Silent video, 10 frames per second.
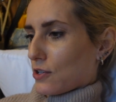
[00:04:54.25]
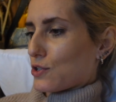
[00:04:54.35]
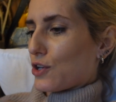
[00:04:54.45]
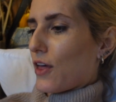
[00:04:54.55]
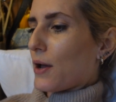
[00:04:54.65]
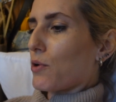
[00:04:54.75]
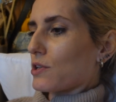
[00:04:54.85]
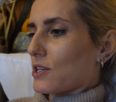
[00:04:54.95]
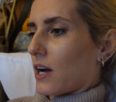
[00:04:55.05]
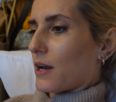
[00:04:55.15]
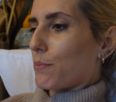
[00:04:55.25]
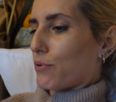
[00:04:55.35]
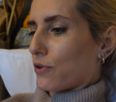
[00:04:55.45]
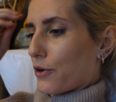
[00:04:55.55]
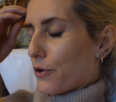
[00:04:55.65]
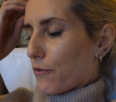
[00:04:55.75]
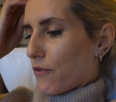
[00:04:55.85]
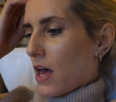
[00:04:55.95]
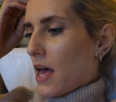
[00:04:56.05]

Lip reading: So they want to kind of prove